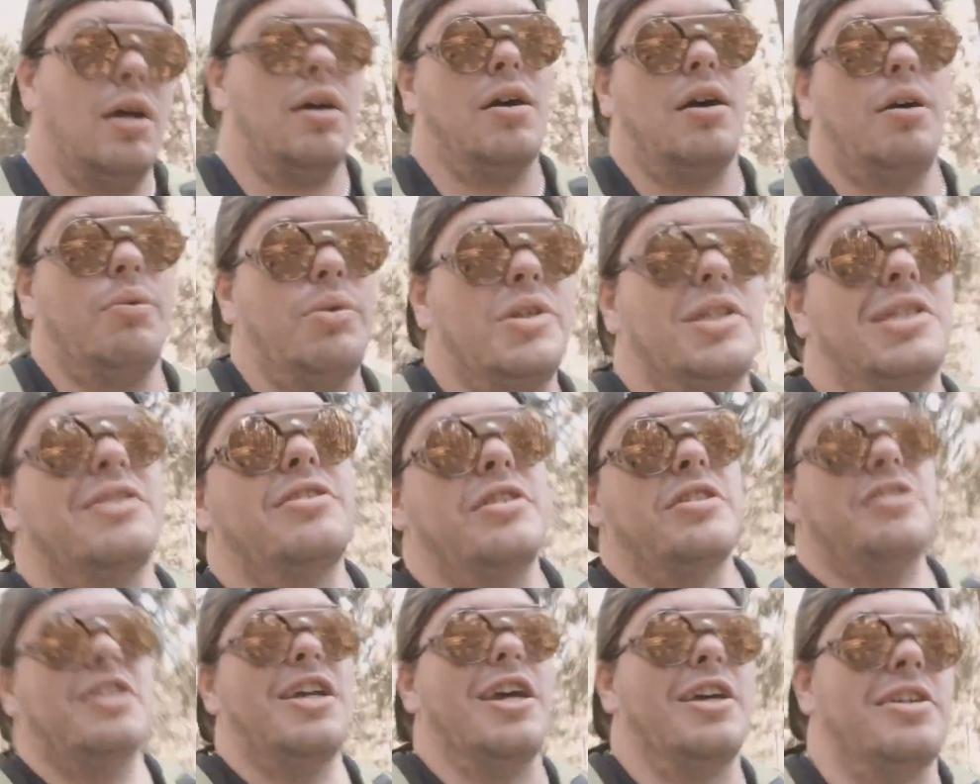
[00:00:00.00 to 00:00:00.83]
I would
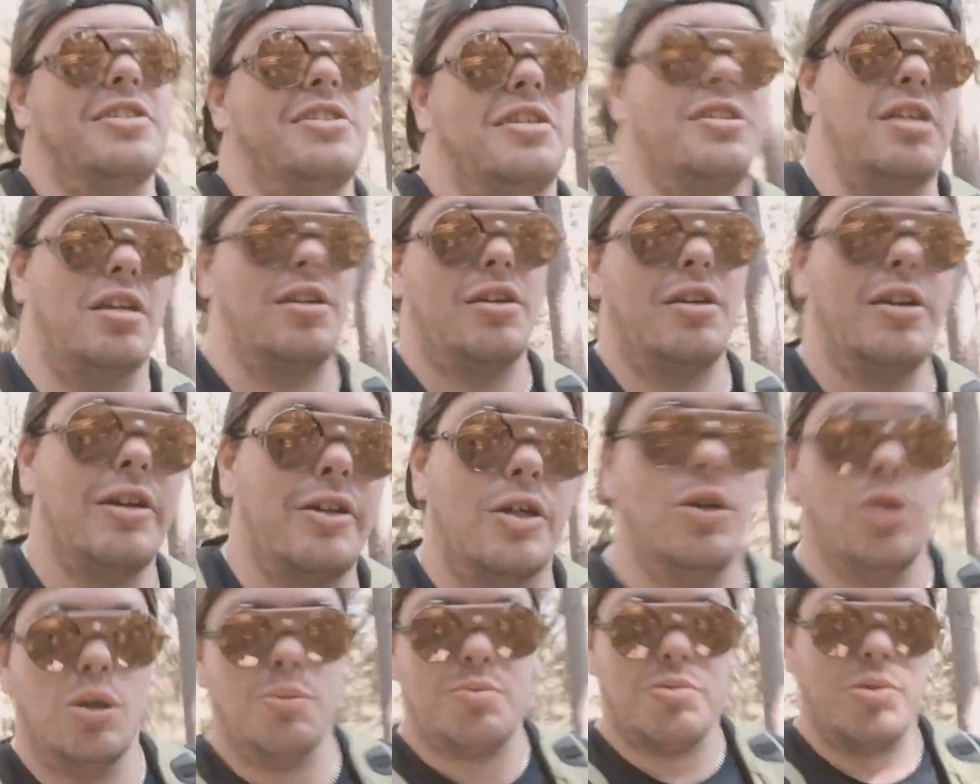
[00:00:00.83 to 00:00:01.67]
suggest a
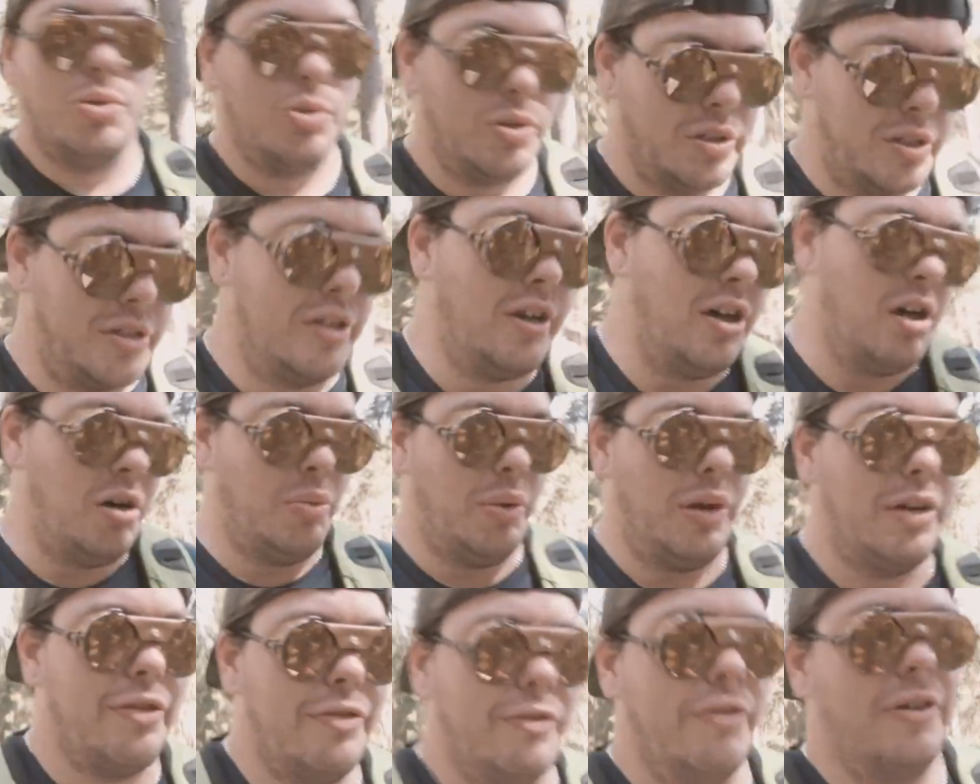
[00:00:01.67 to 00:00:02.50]
GoPro to start
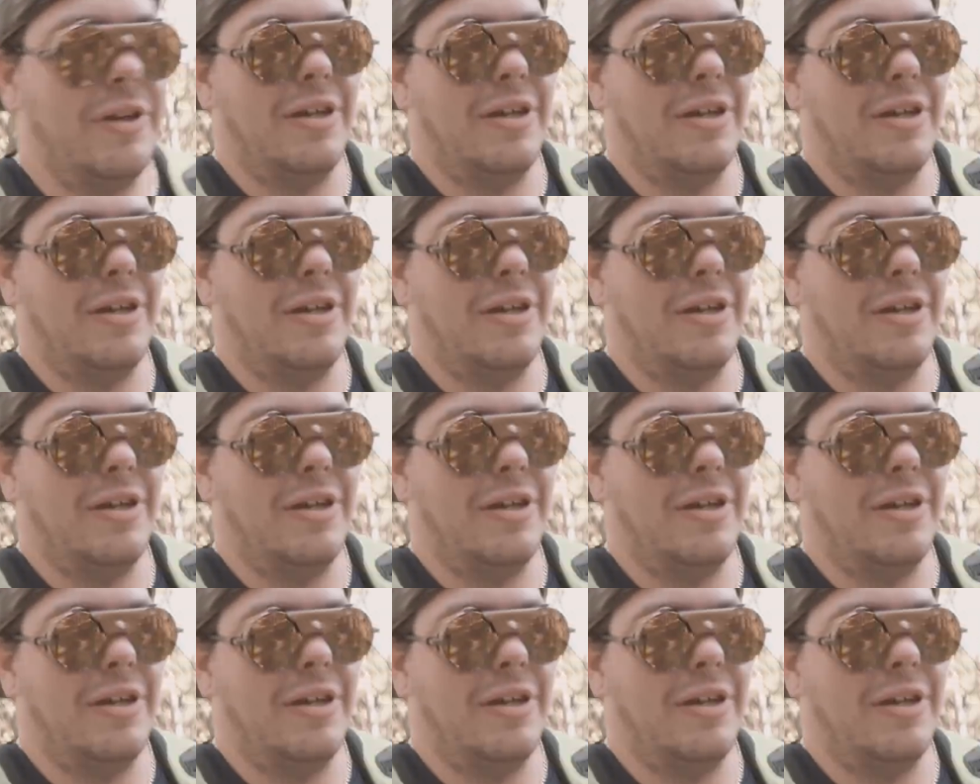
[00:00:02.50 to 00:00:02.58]
with.